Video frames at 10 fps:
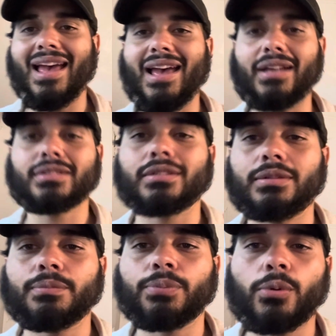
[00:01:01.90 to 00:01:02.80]

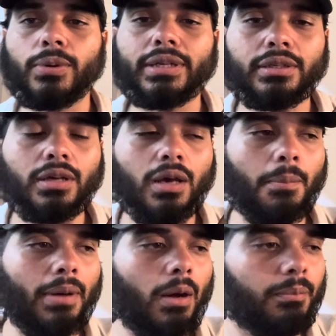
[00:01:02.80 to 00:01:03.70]
excellent point
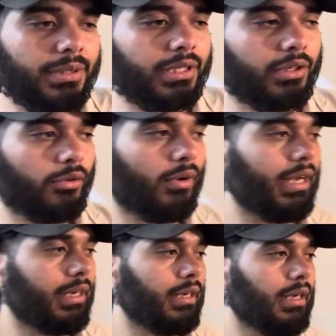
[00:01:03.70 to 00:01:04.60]
about being
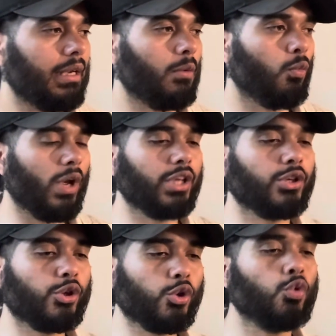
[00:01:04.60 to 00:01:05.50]
great. When
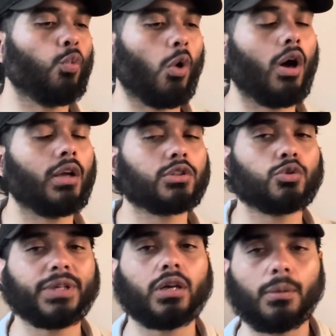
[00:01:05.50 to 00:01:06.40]
you want to
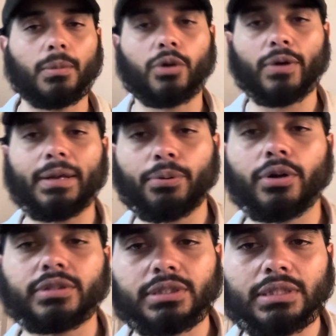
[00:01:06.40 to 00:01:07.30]
become a great
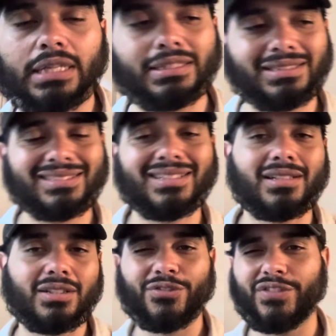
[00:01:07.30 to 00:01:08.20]
person, and this is going
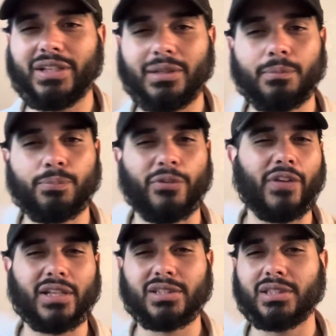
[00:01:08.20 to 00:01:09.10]
to defeat
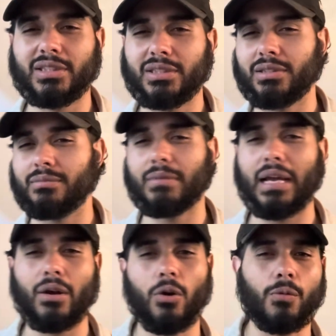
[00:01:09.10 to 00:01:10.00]
perfectionism,
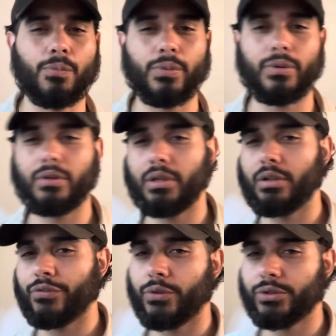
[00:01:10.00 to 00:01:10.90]
I hope, in
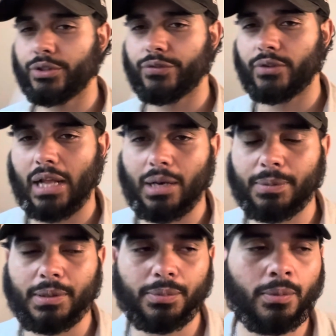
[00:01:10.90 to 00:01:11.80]
the future for a lot of
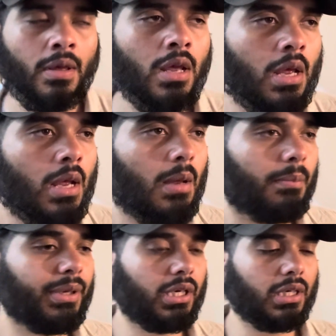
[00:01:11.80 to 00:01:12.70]
people,
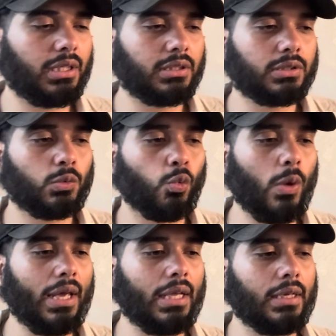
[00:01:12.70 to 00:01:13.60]
because
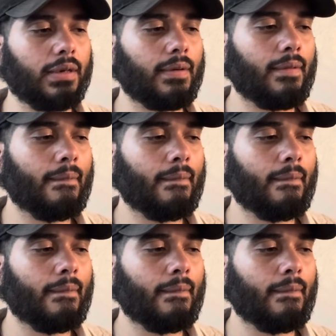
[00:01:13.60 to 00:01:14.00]
when